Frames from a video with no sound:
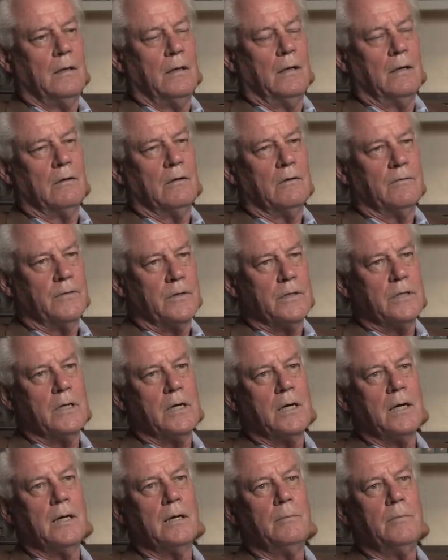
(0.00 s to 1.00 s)
And over
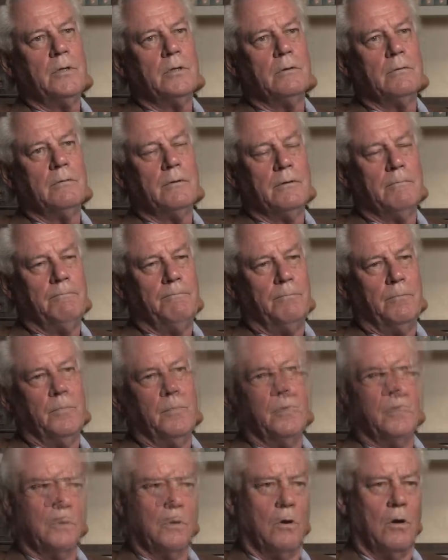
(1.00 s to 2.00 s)
time,
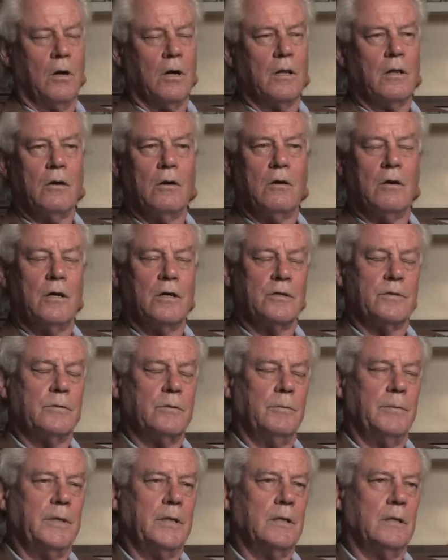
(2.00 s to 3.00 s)
all of the logs
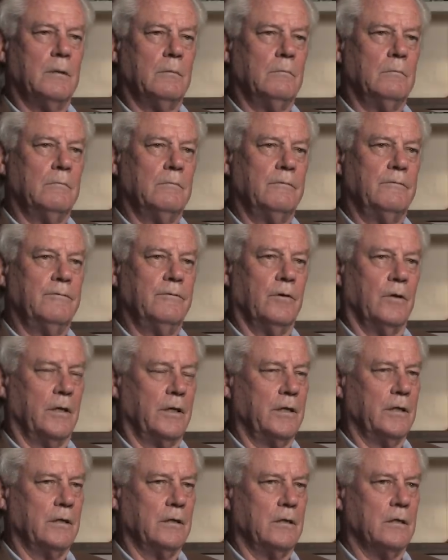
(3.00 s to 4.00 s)
will become
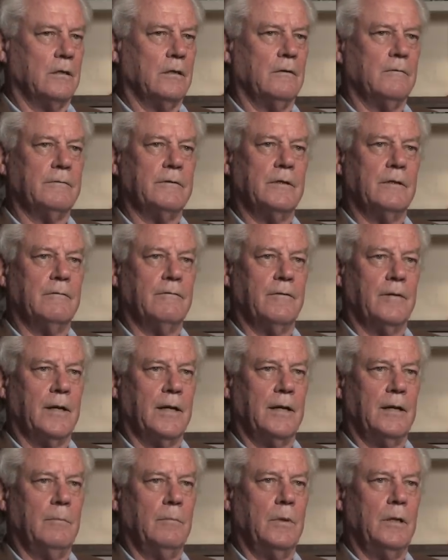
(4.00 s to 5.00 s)
fully engulfed in
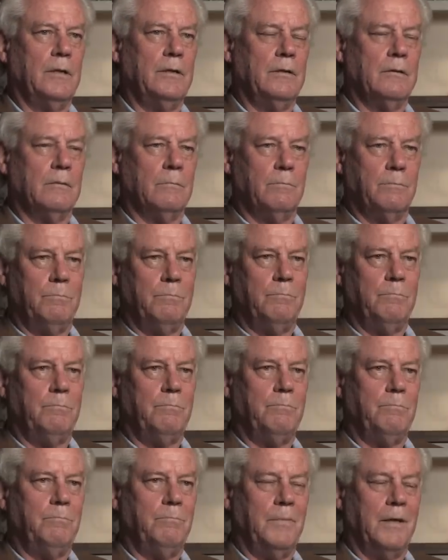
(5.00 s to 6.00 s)
flame and
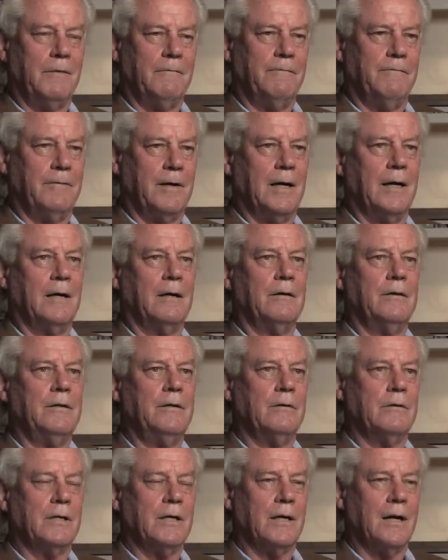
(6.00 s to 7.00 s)
fire, and
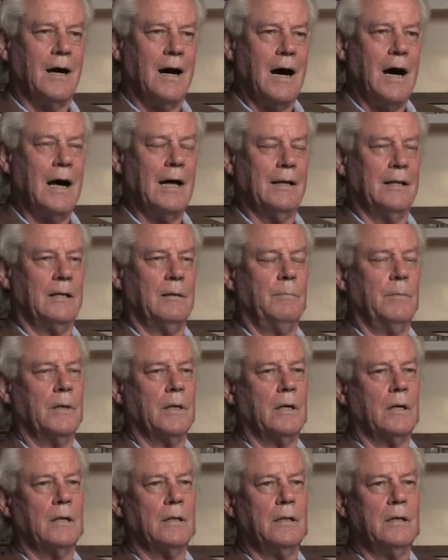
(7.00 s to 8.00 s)
you'll get hot in the
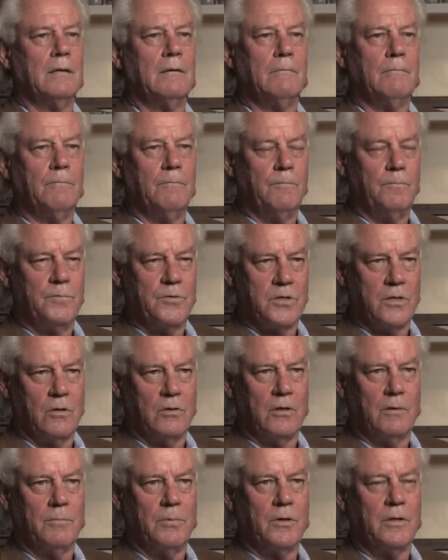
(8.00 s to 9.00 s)
middle, and they'll
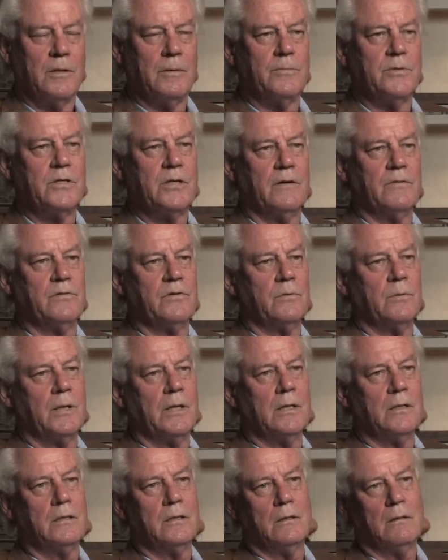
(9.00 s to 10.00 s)
slowly burn themselves
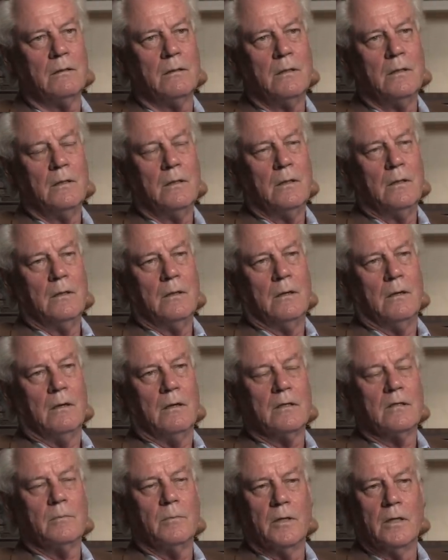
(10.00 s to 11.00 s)
away until
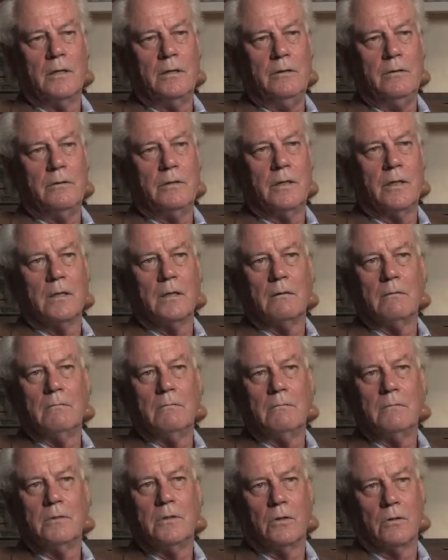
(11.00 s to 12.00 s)
ultimately you get a
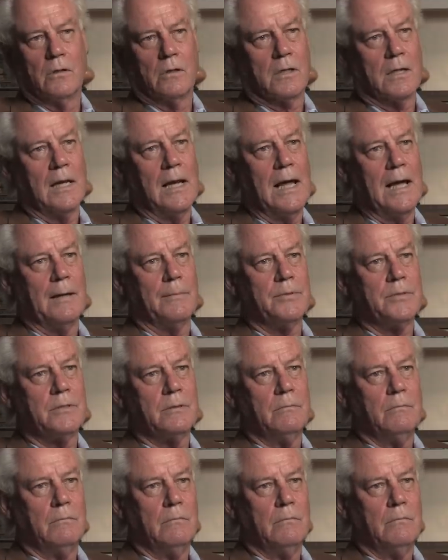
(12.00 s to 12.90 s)
total collapse.